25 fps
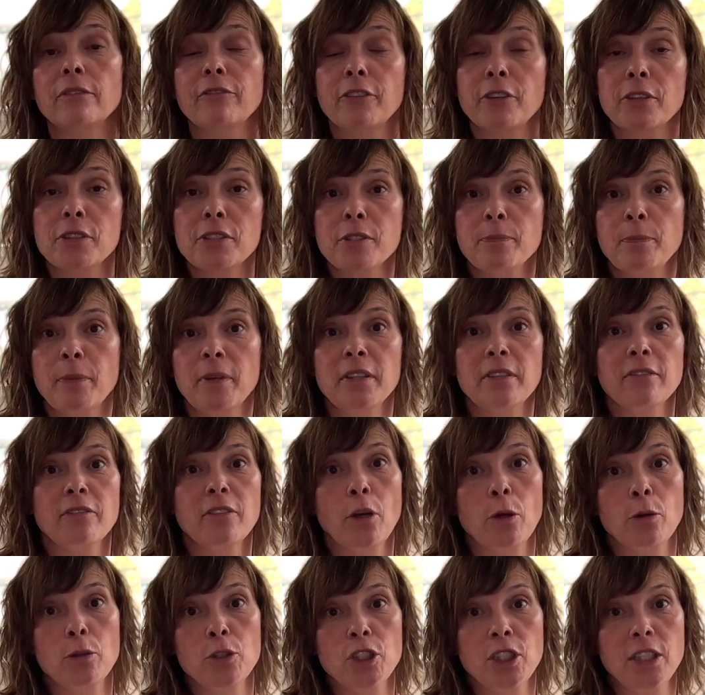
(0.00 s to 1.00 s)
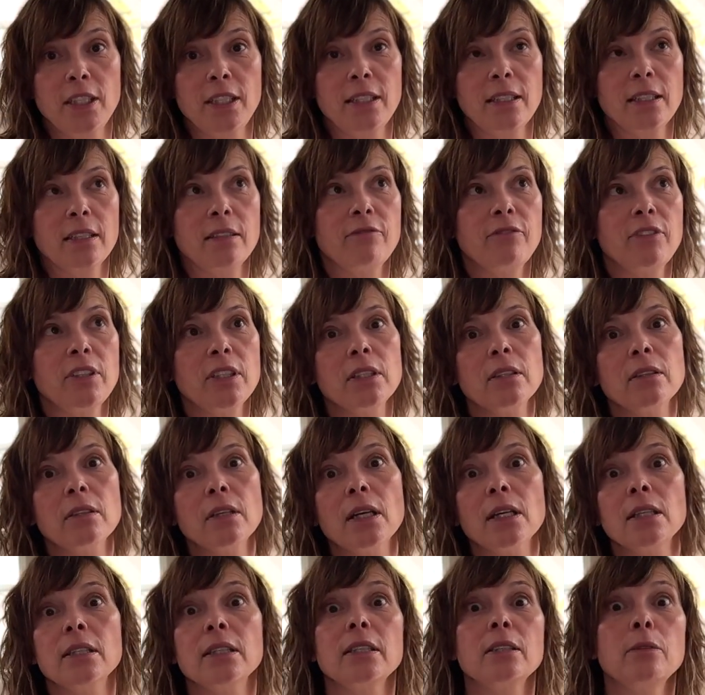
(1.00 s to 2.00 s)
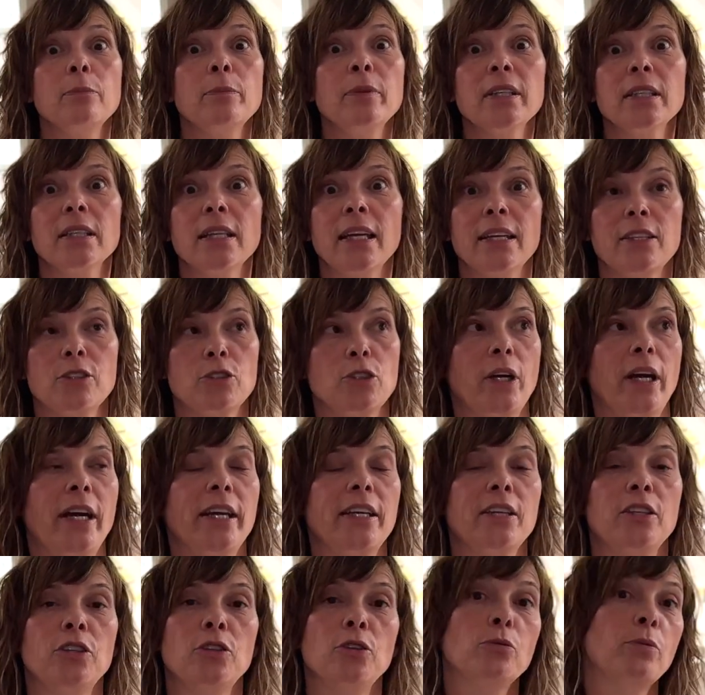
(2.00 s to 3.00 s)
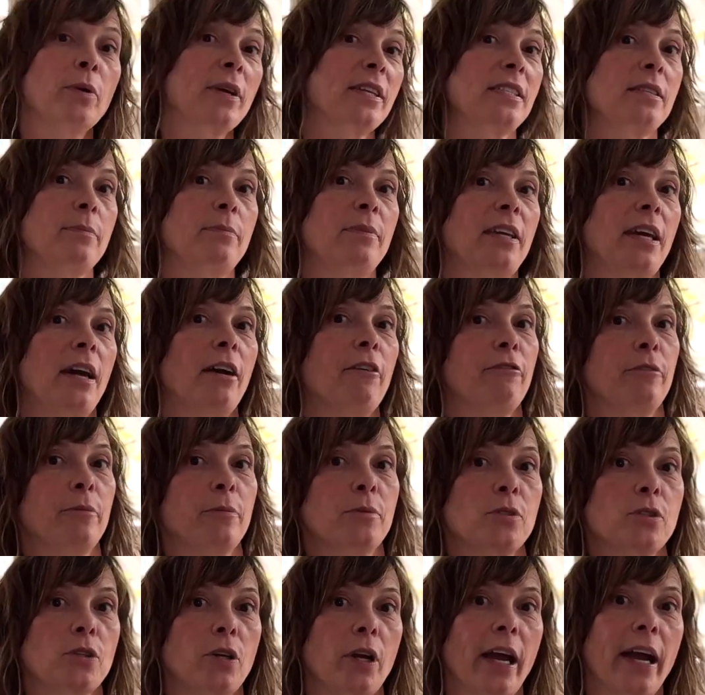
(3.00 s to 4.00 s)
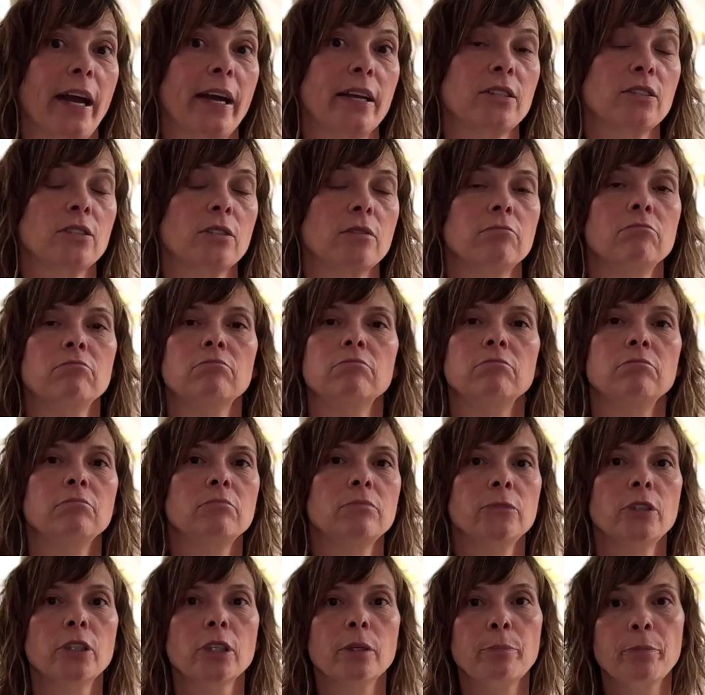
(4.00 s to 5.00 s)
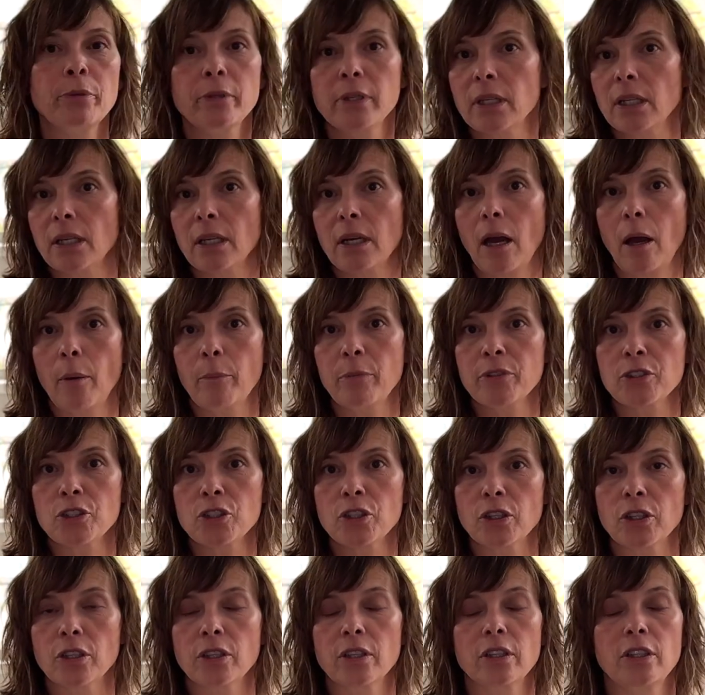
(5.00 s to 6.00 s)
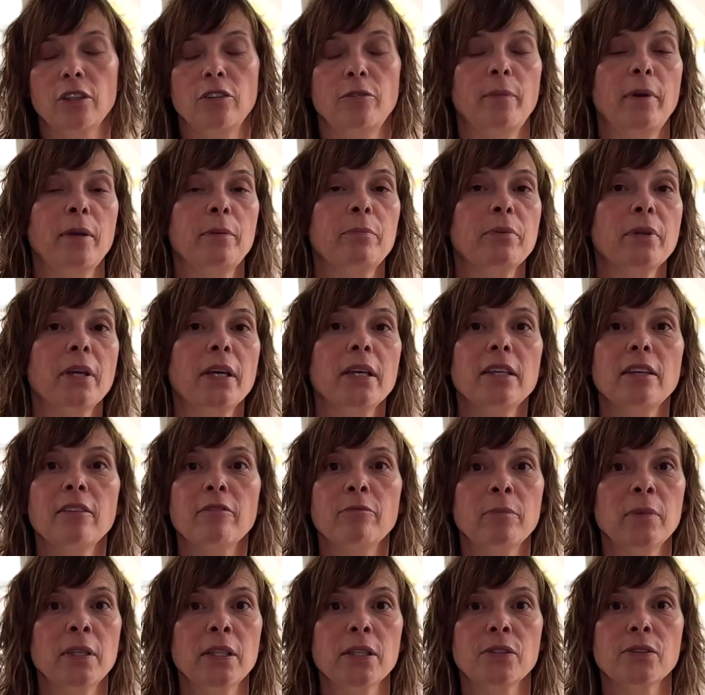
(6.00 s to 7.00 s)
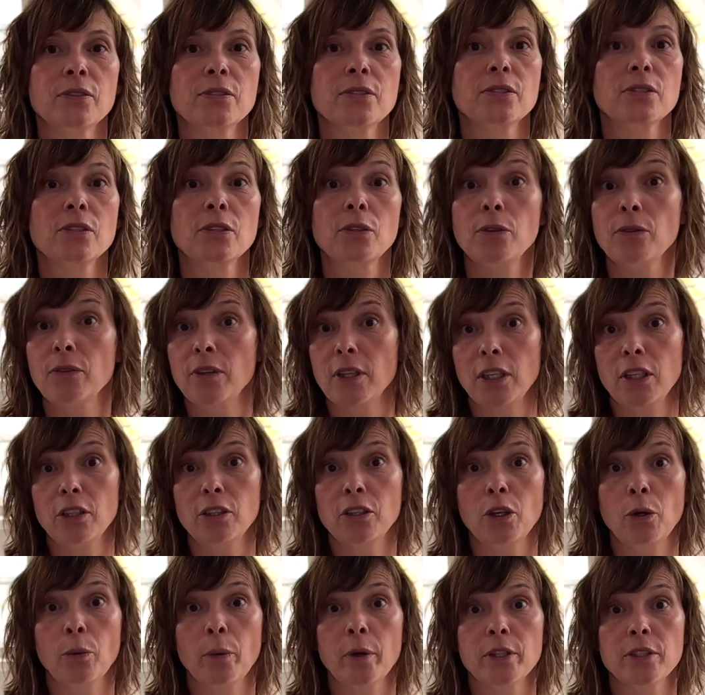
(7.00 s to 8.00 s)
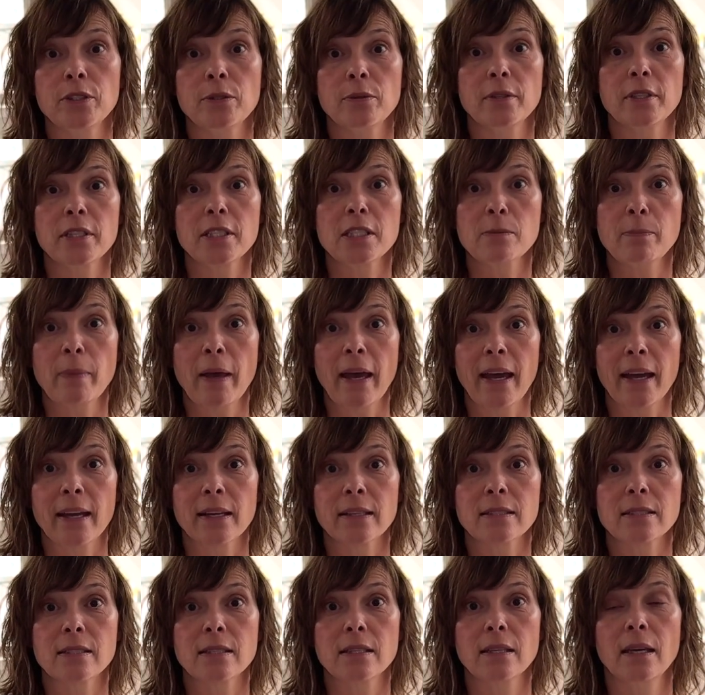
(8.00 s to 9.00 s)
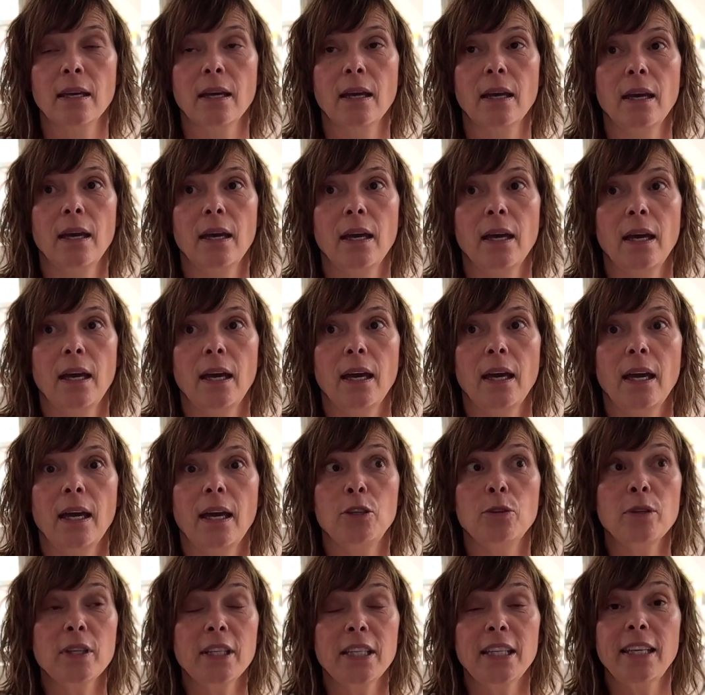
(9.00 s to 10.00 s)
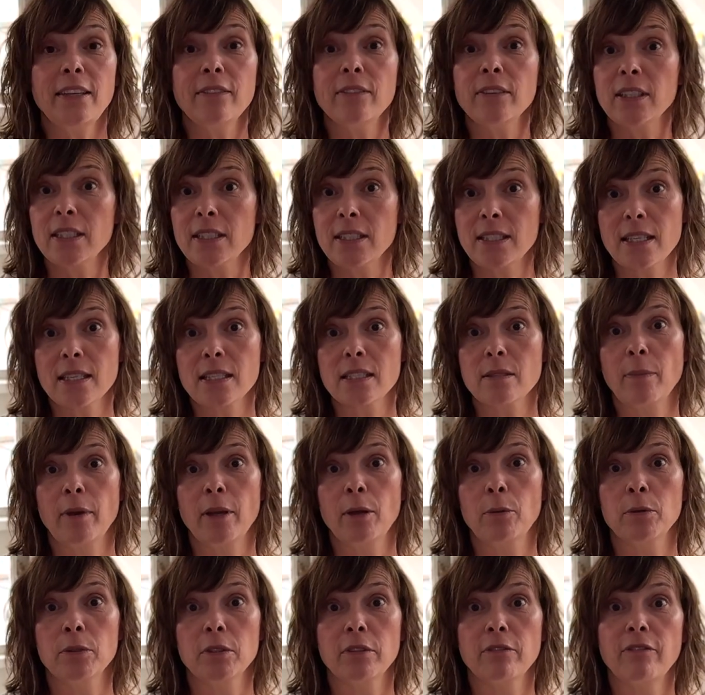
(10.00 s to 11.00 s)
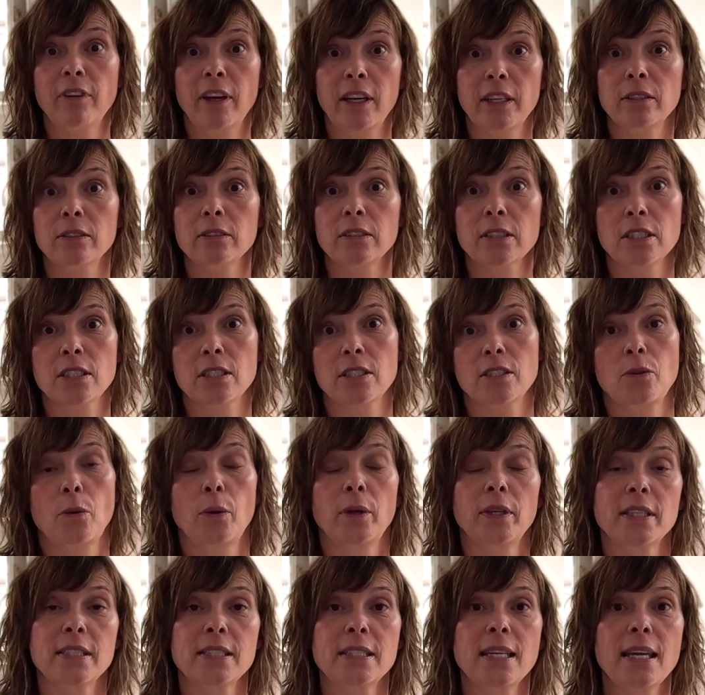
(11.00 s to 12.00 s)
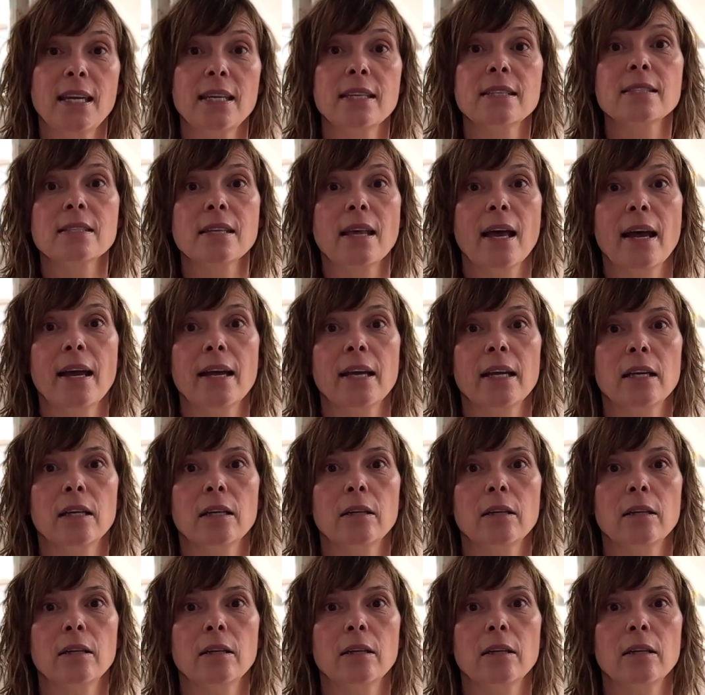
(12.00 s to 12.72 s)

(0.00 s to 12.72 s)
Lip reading: first month of coaching can feel a little bit like trying a new recipe out from scratch. You're a pretty accomplished cook. You made plenty of meals, so you think you know what to expect. You can even anticipate what the final dish is going to taste like.